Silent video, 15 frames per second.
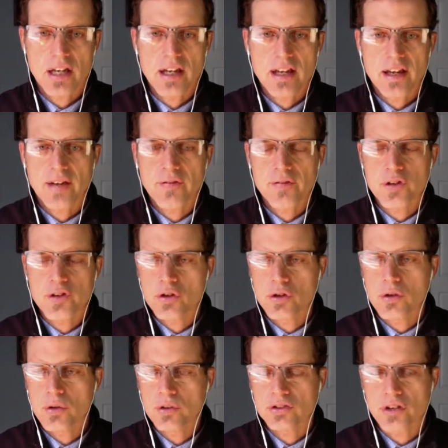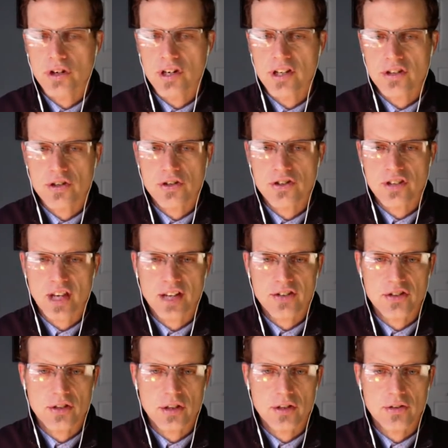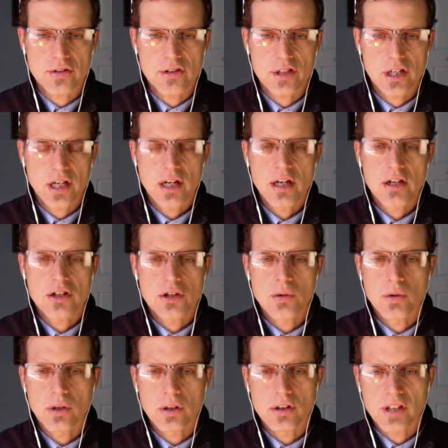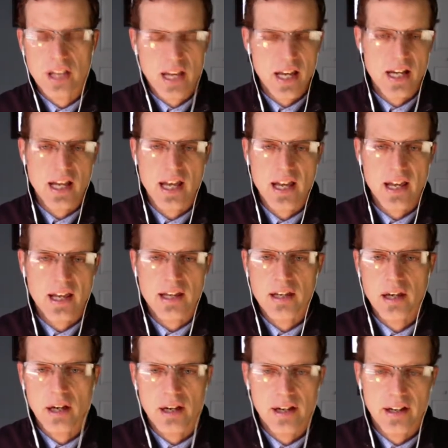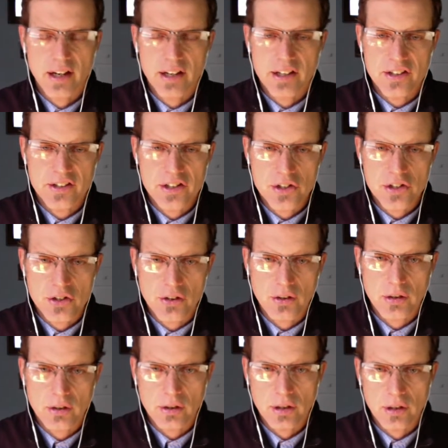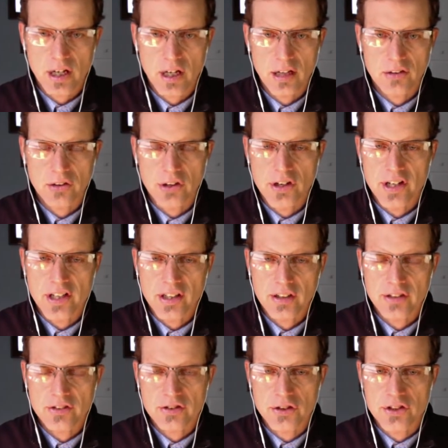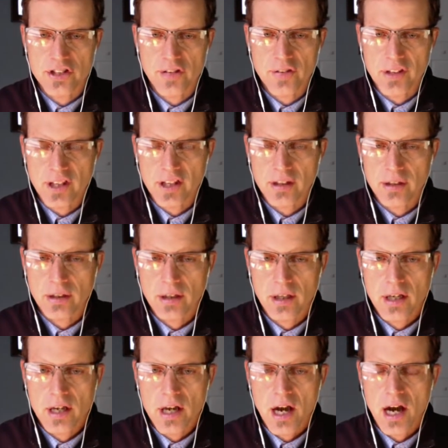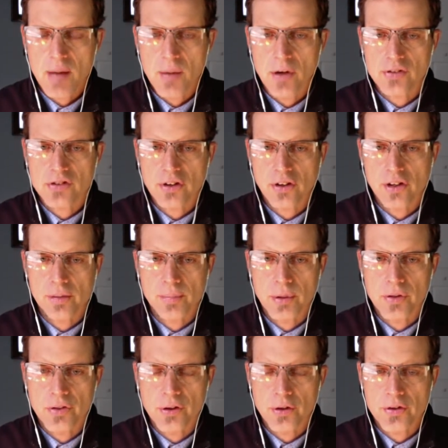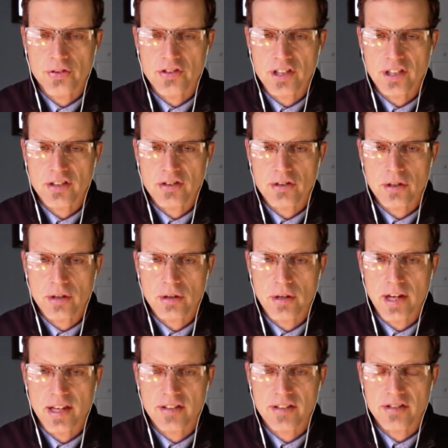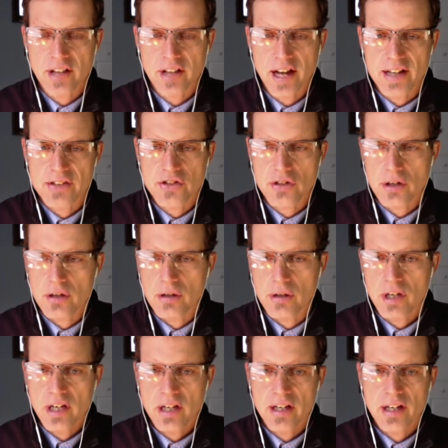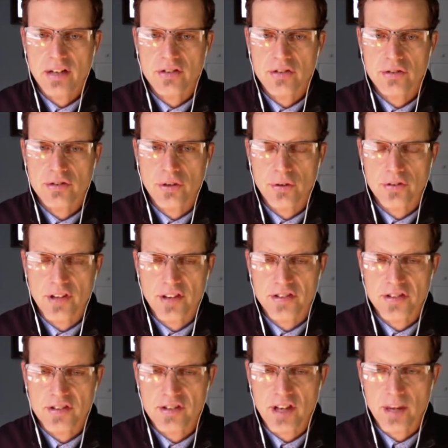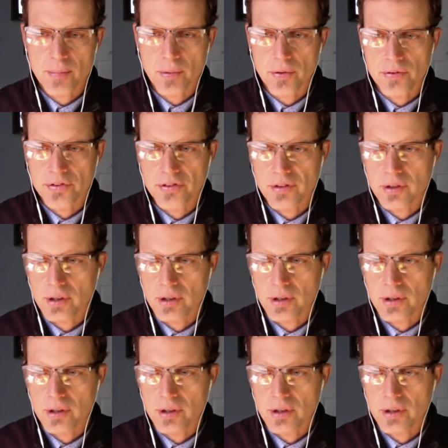If you turn in your sketch notes, you will get an additional learning certificate. I'm also going to put those into a slideshow and use those as examples.